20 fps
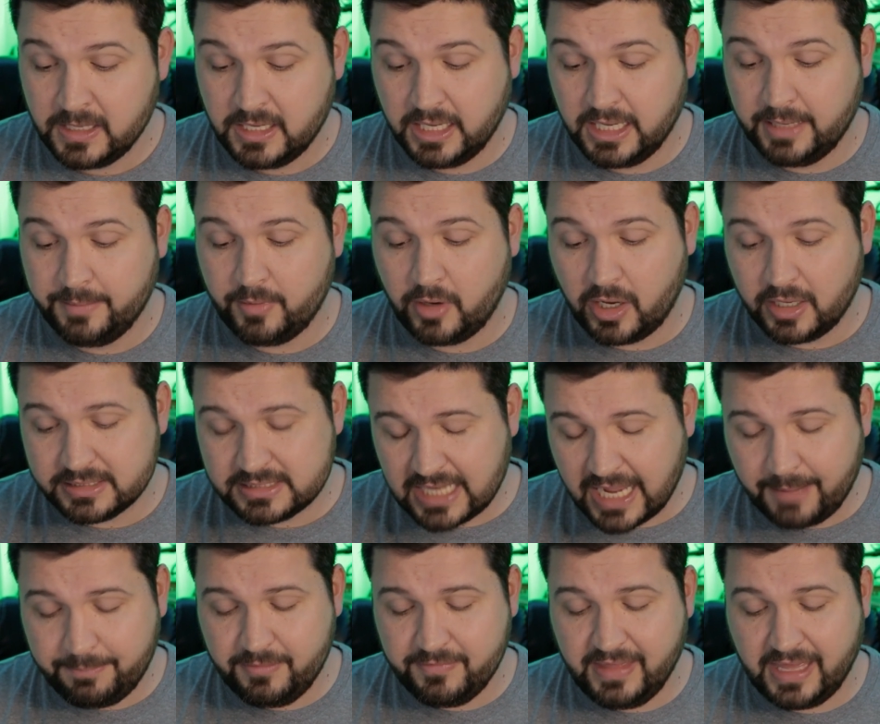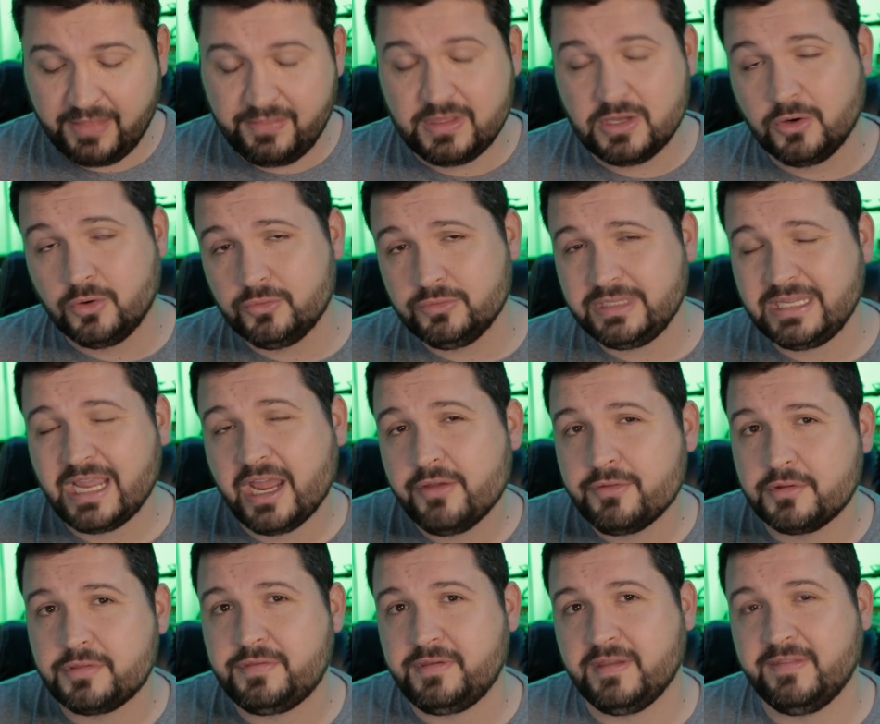On top of that, the only
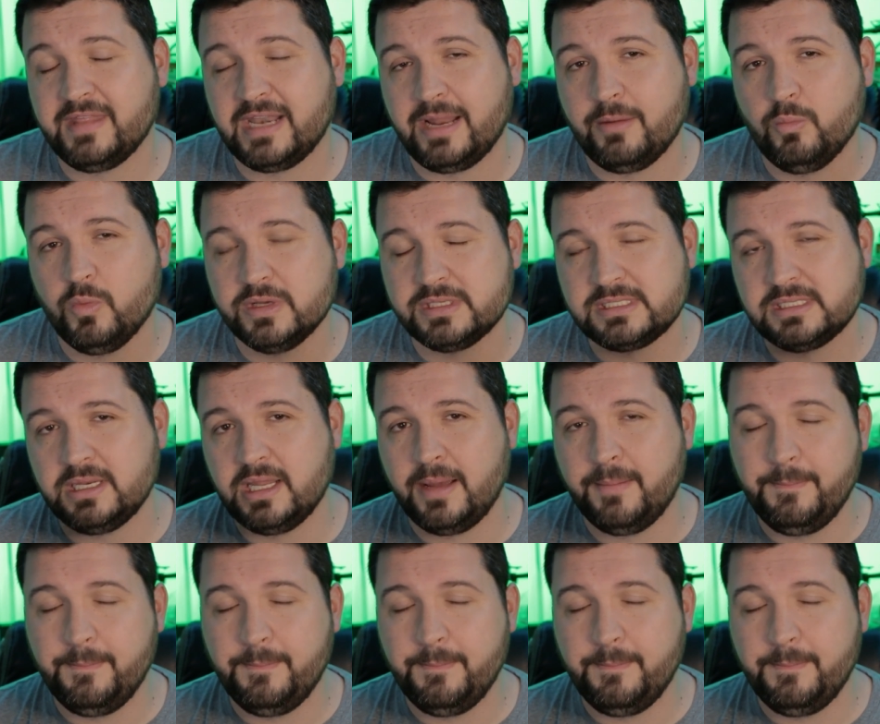other thing that I wasn't